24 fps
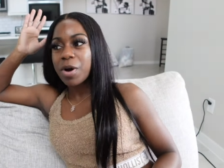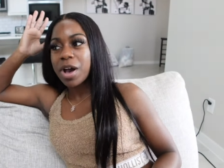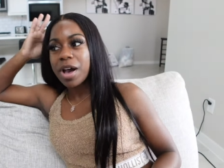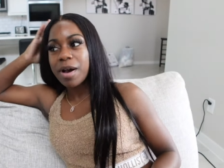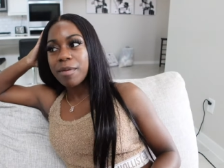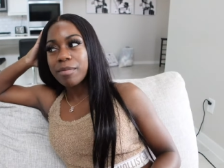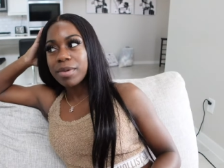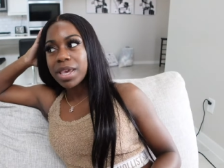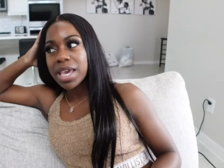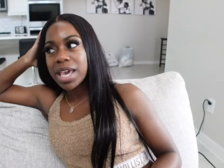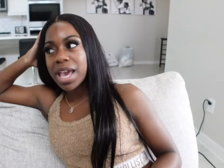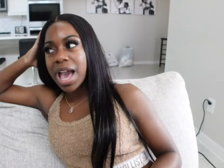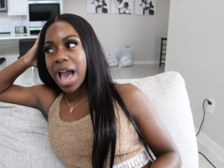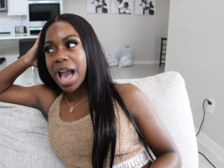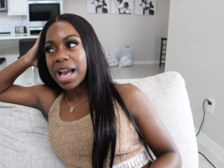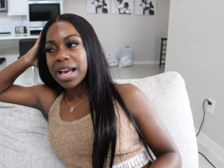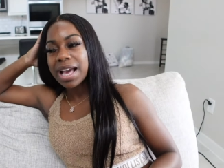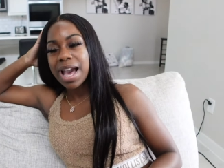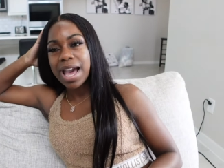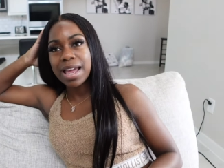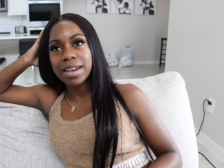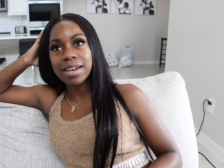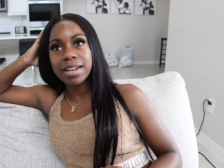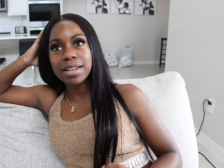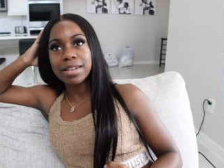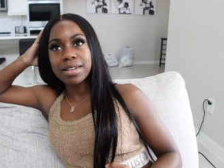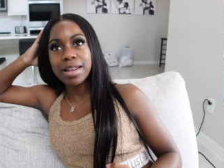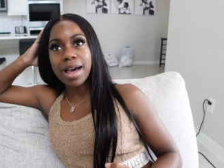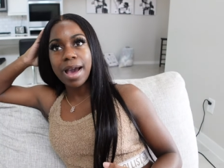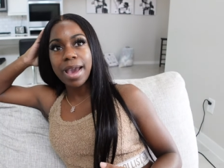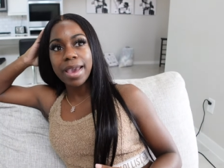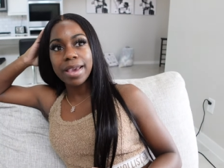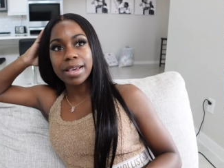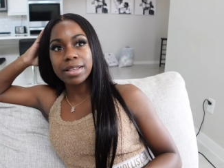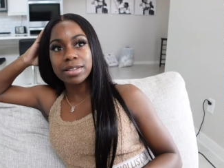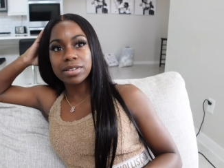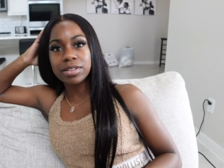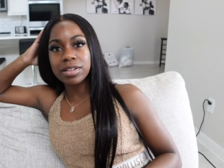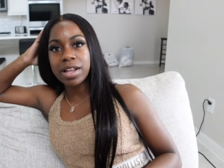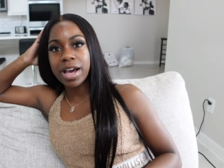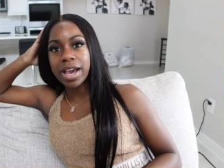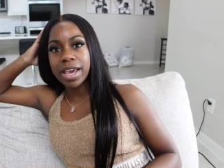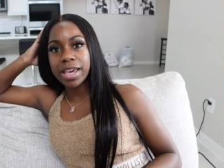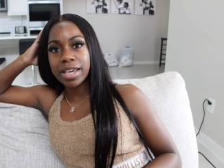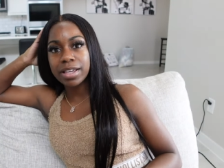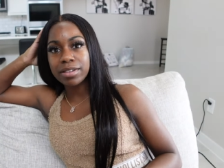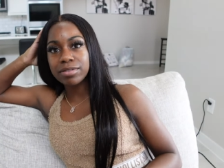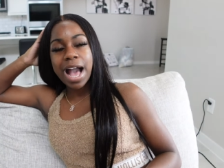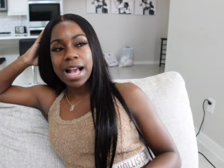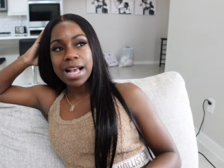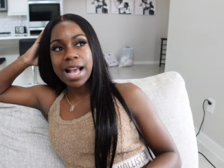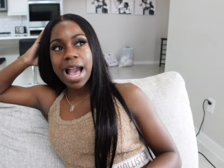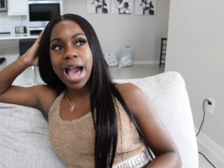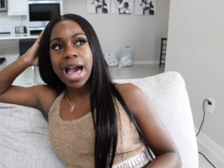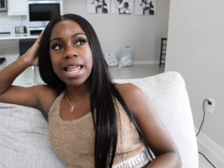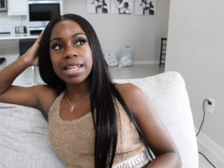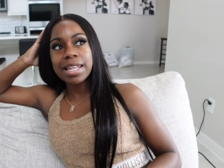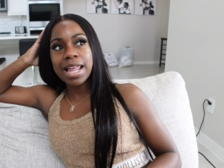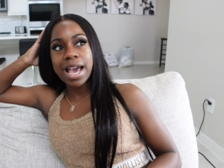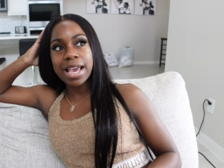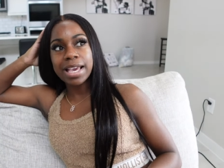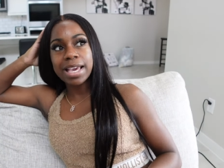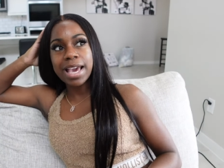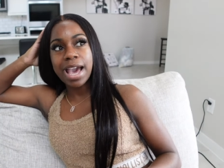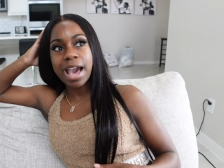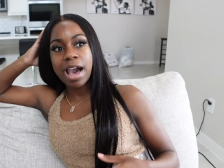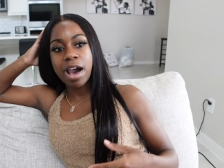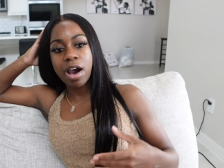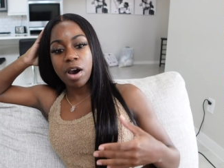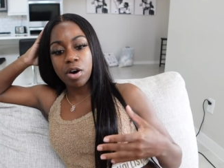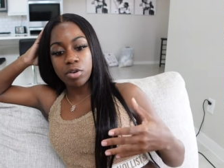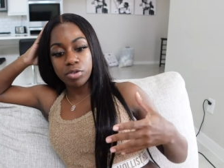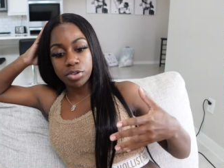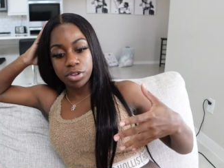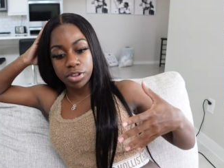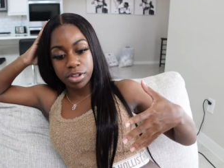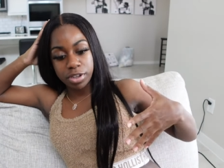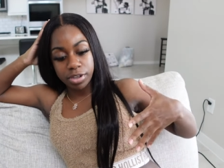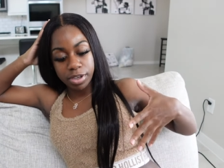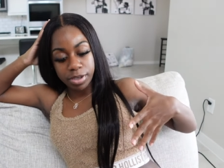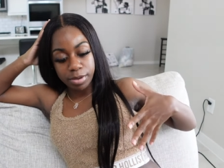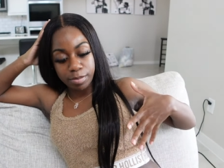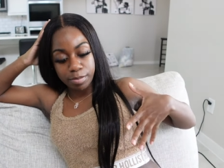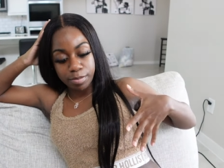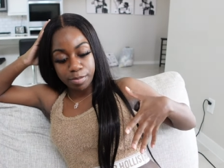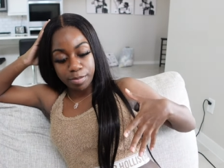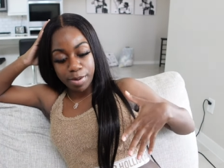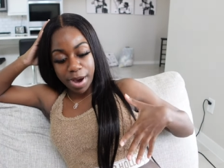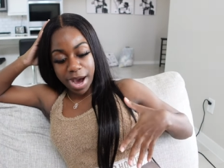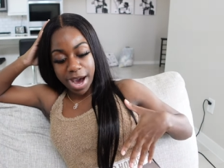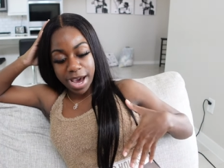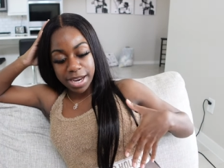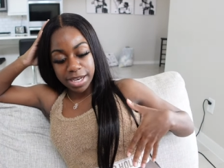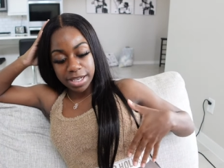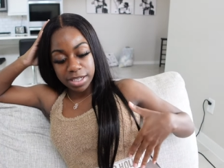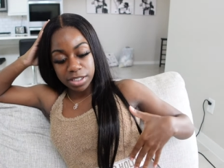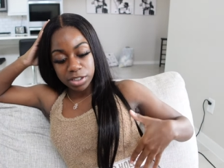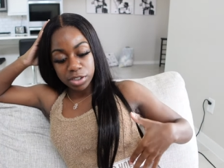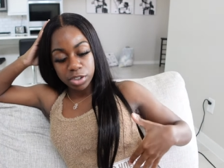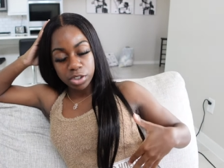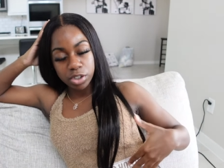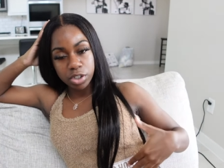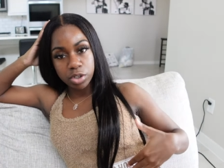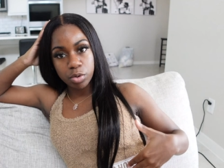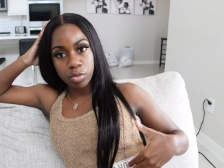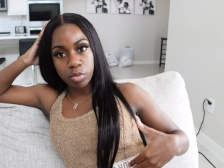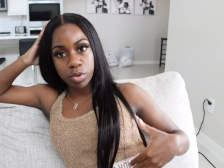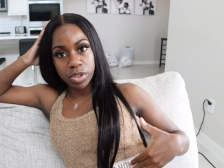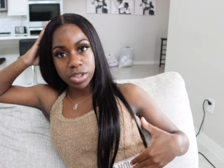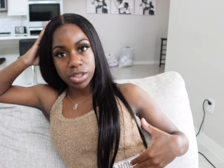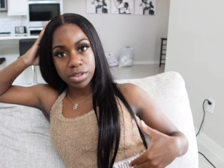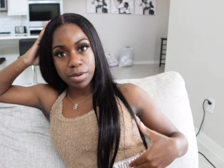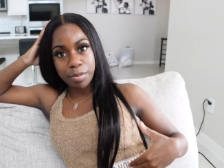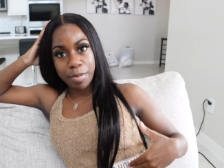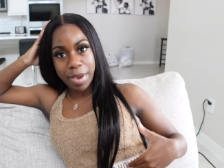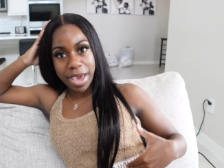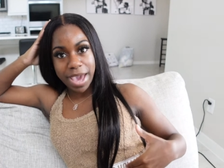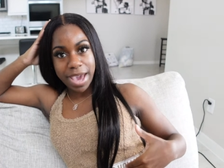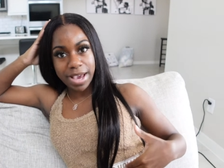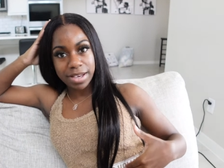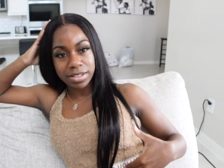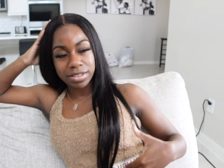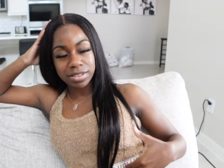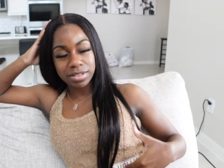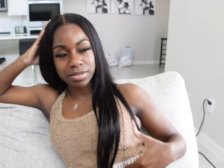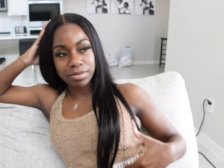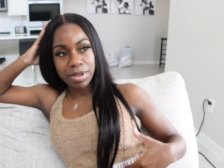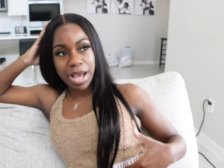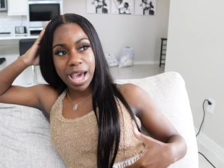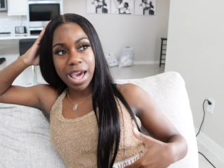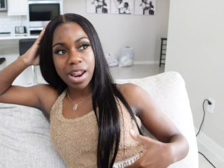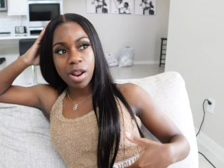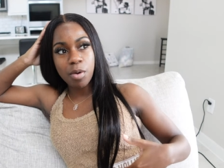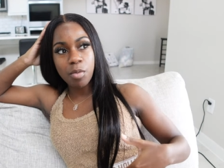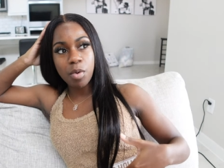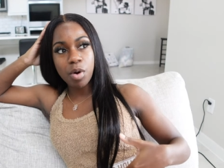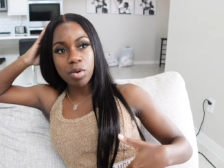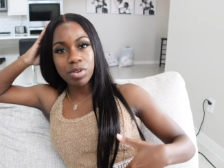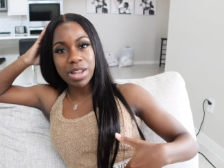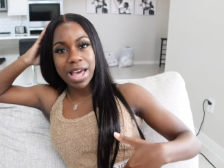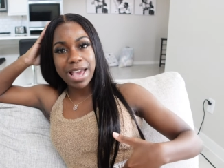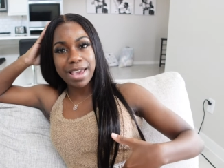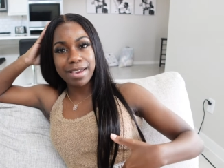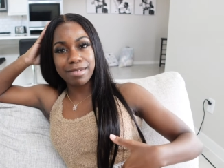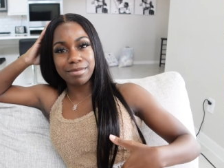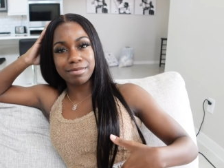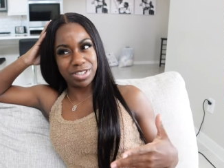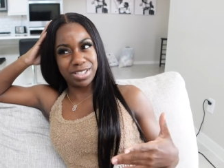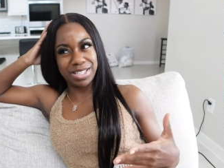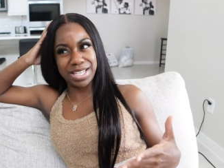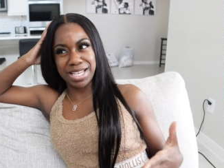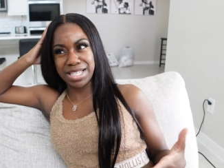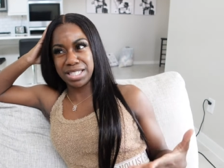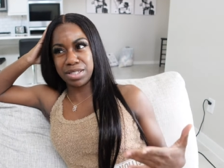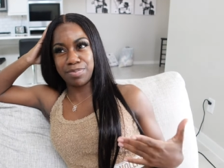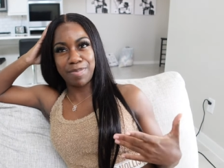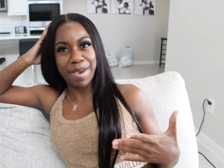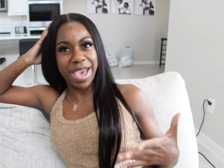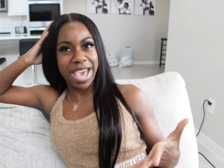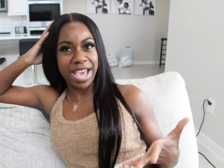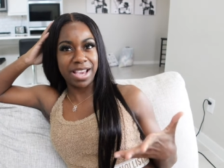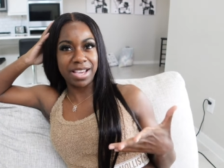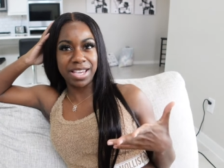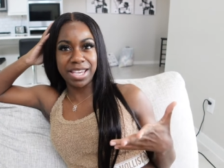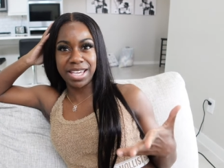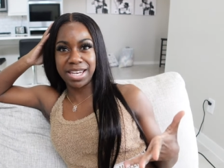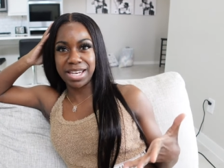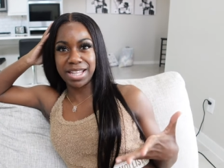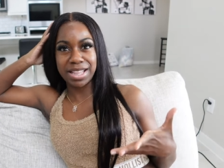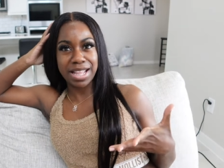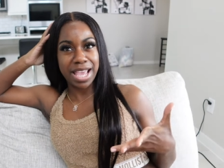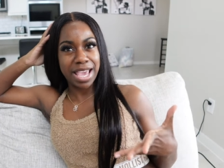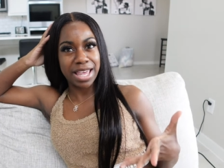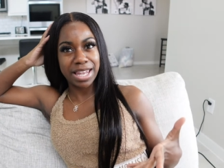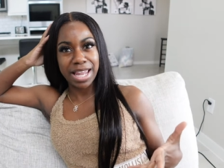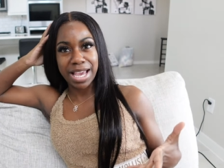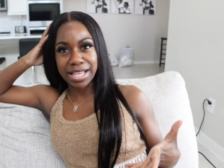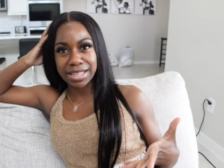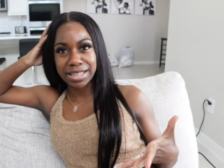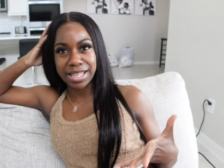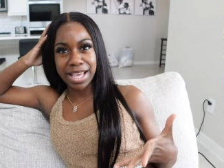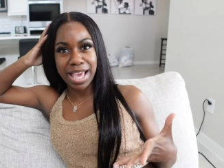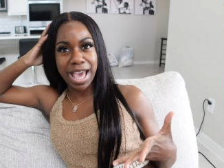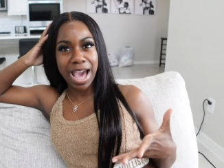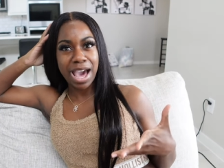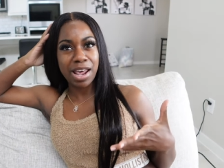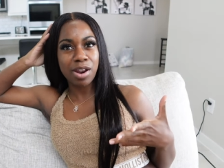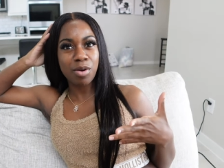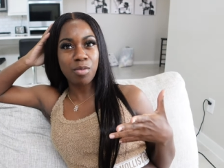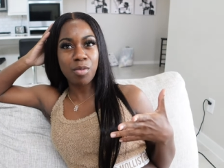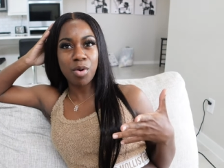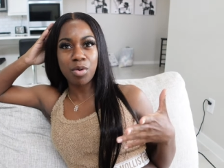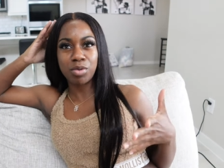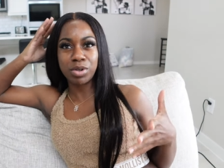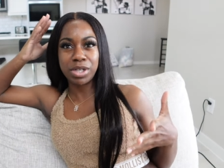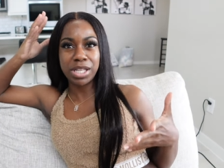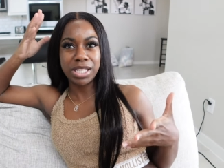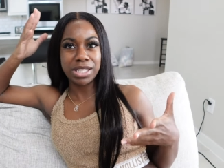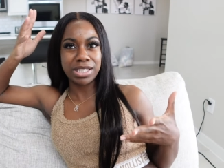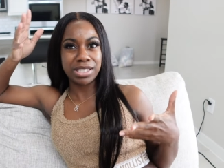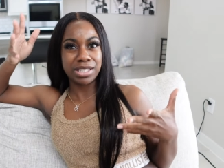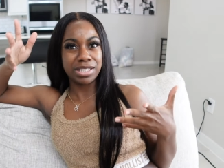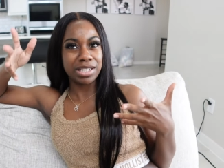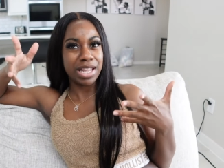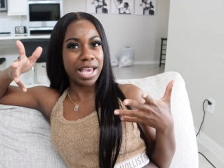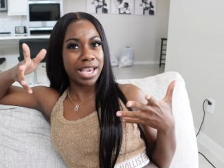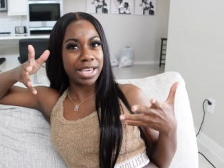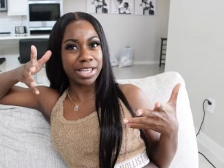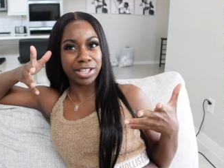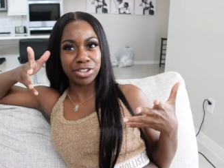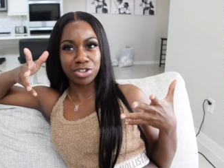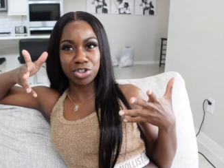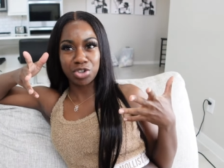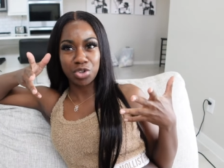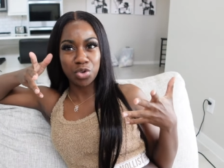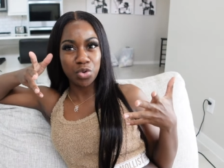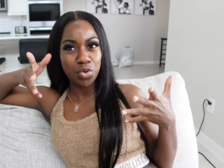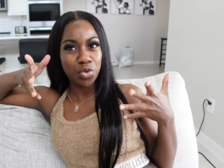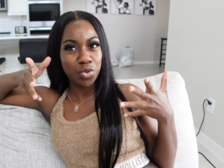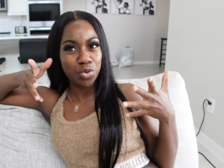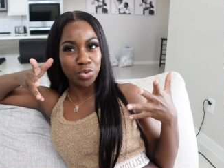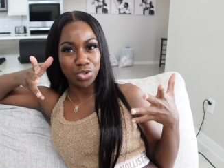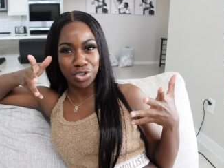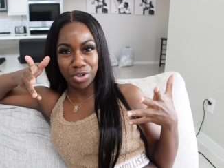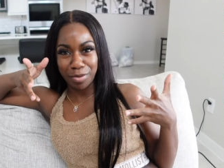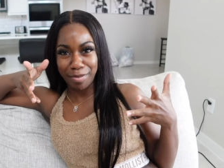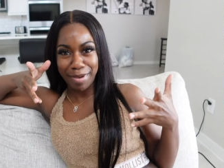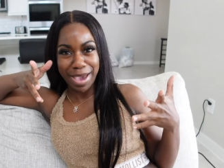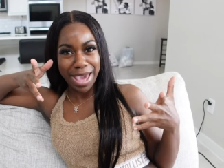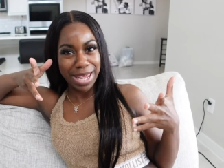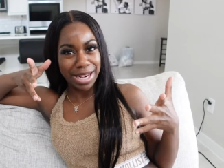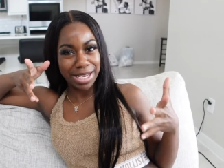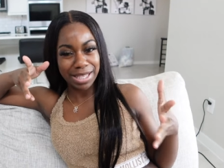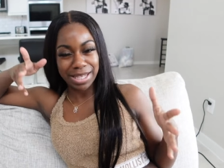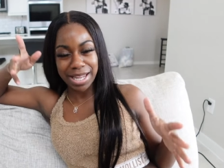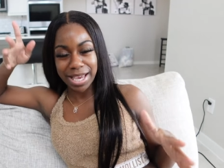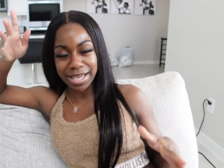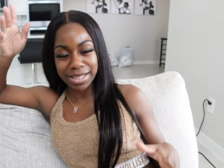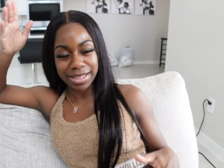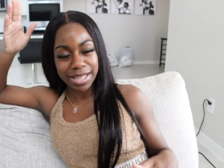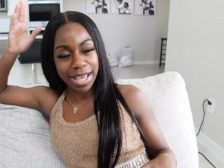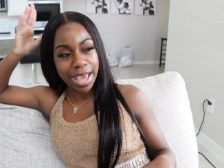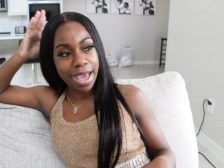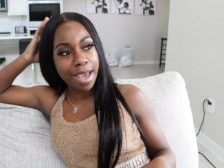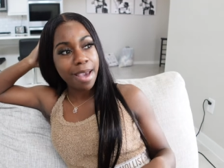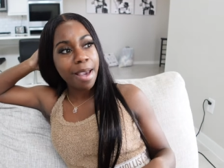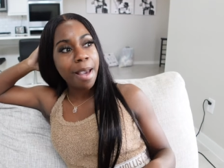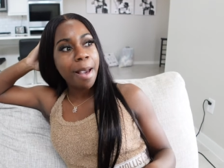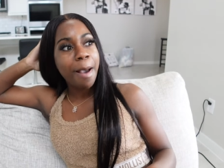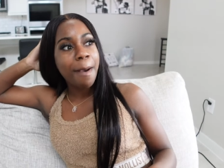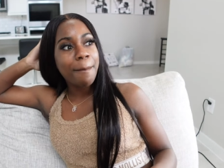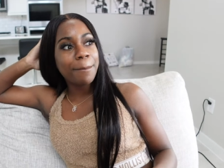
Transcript: well me i kind of like like I, I like how the body look with the packs I don't want like six pack, anything like that. I don't want nothing like too dramatic like that.